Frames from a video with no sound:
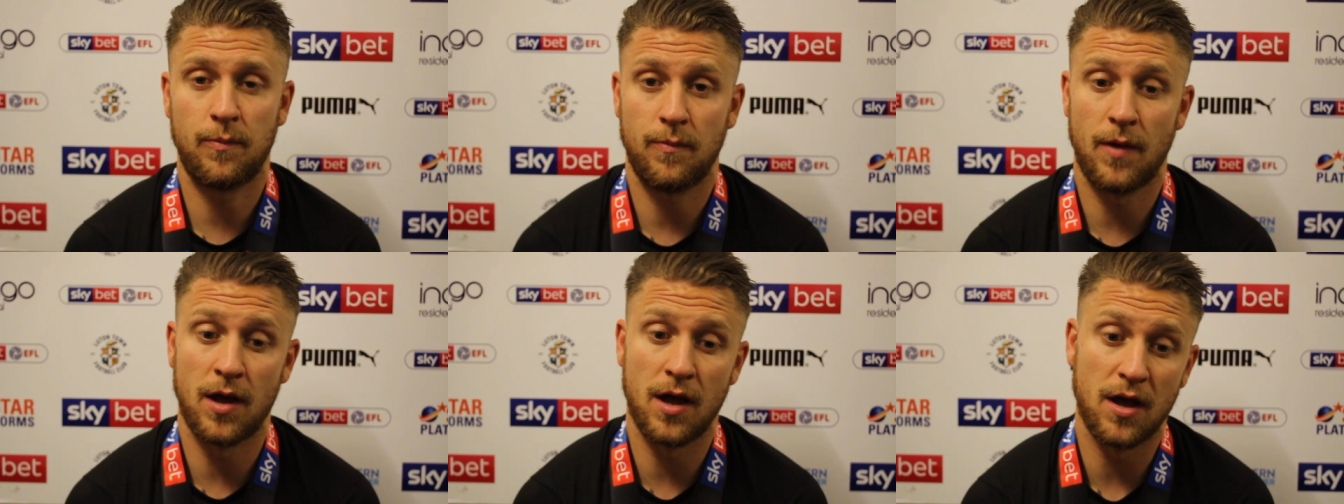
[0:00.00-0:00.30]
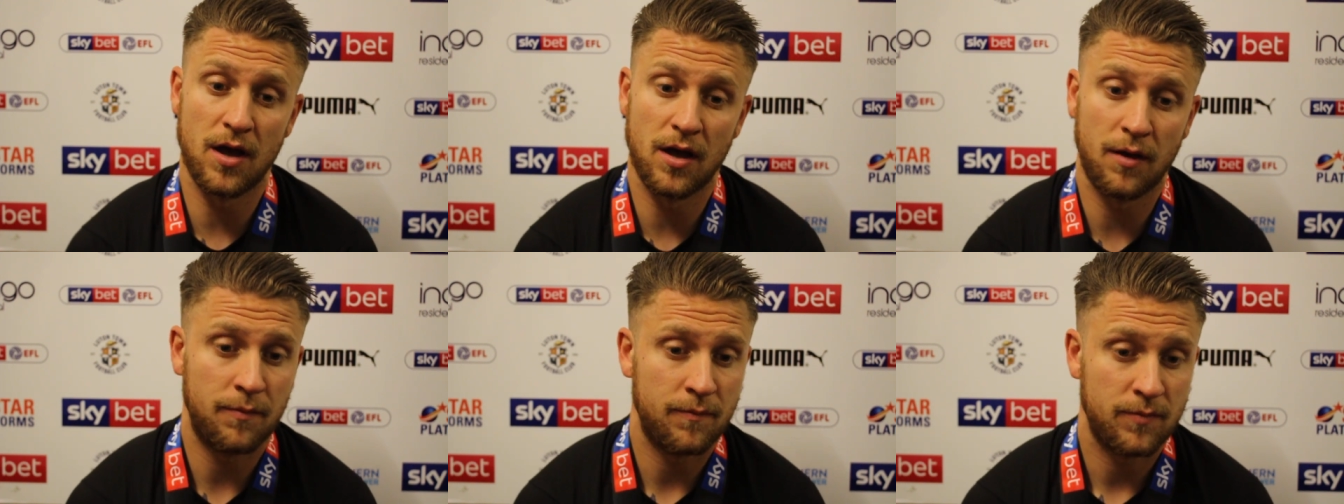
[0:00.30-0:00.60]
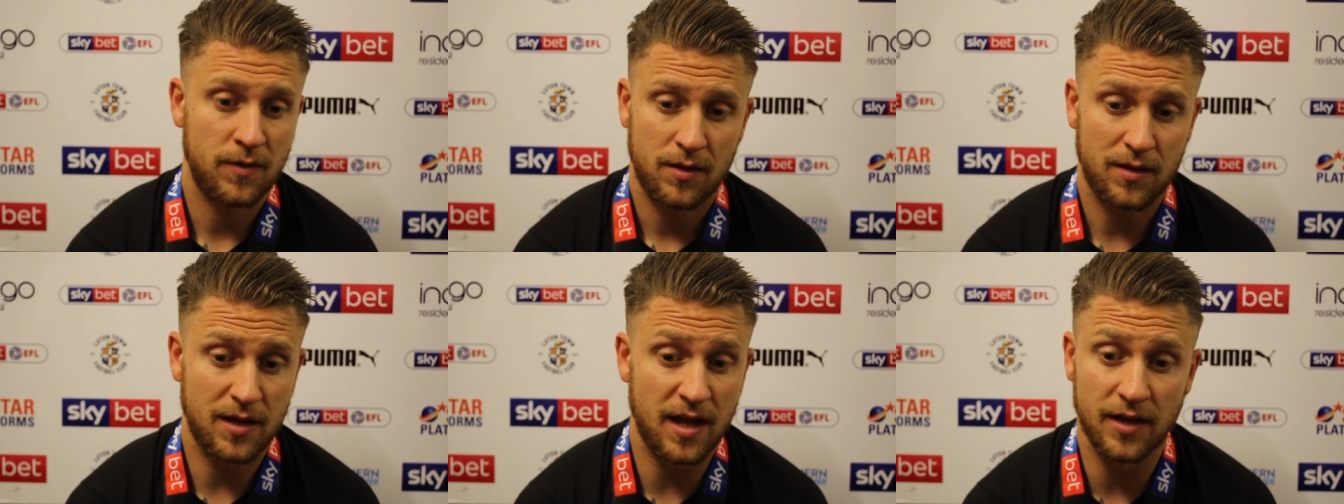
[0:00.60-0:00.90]
uh,
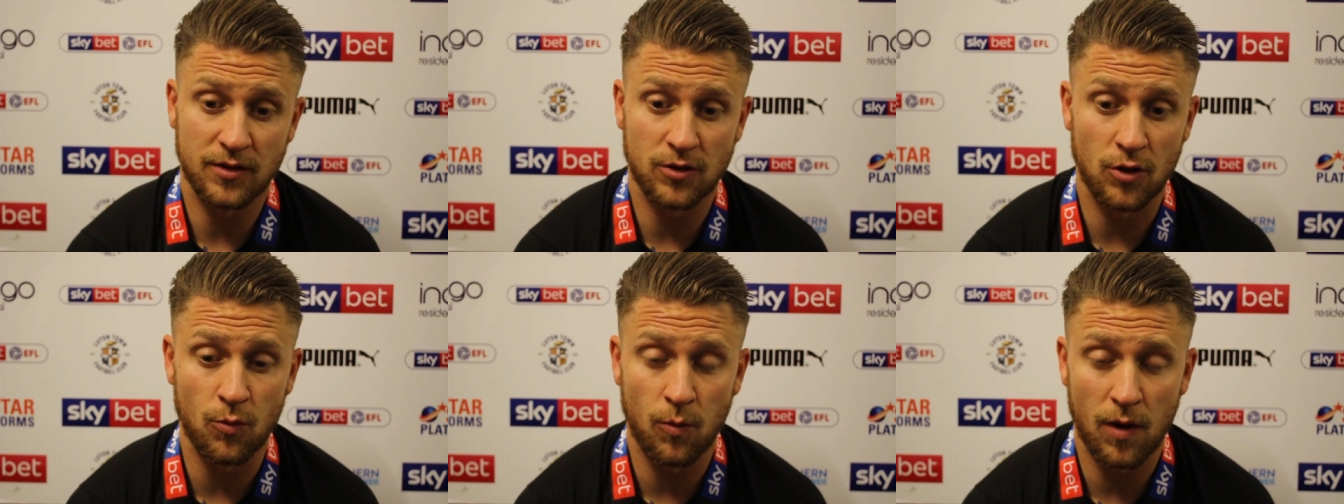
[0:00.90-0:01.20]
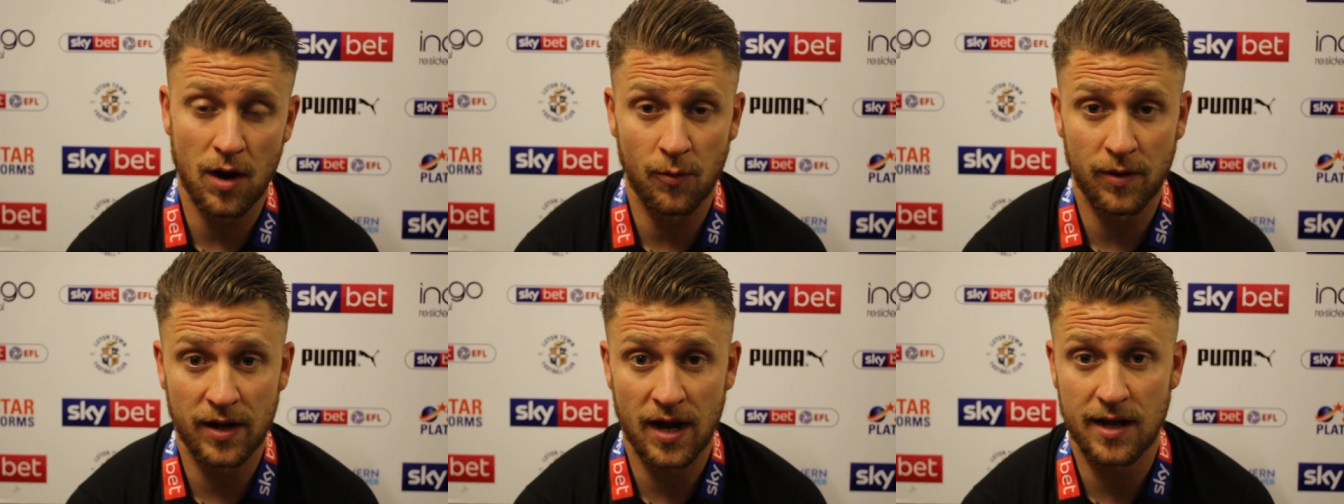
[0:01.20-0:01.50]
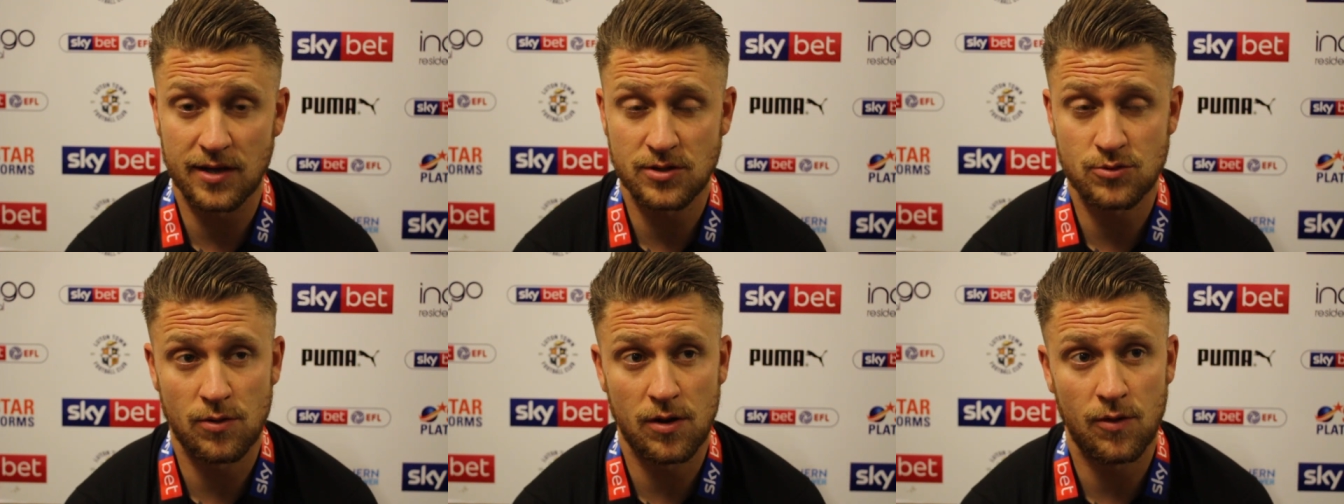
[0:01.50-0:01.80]
yeah do well in
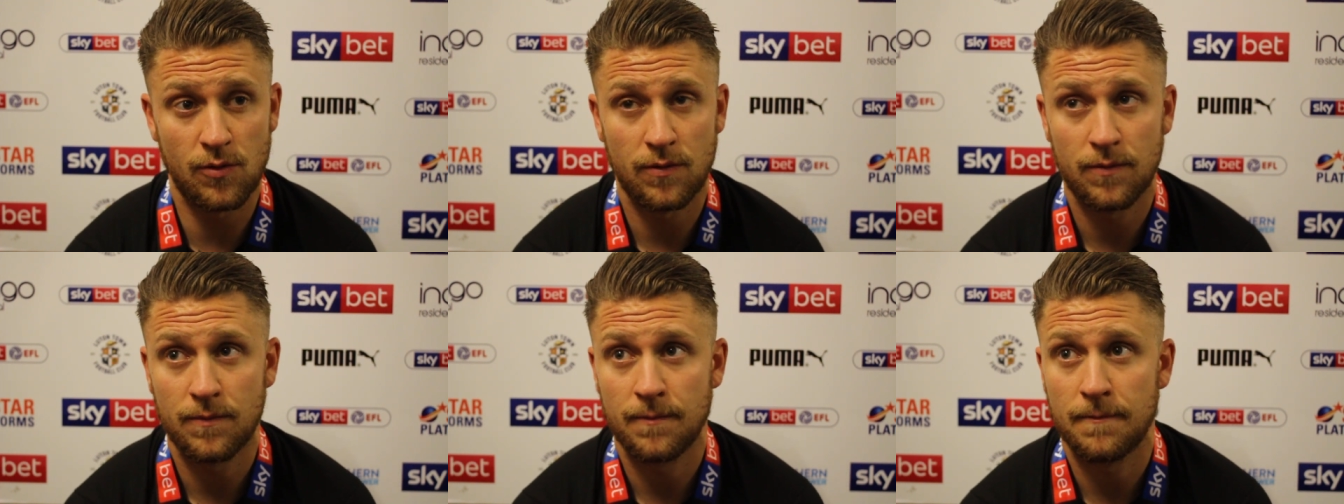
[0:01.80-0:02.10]
that as well.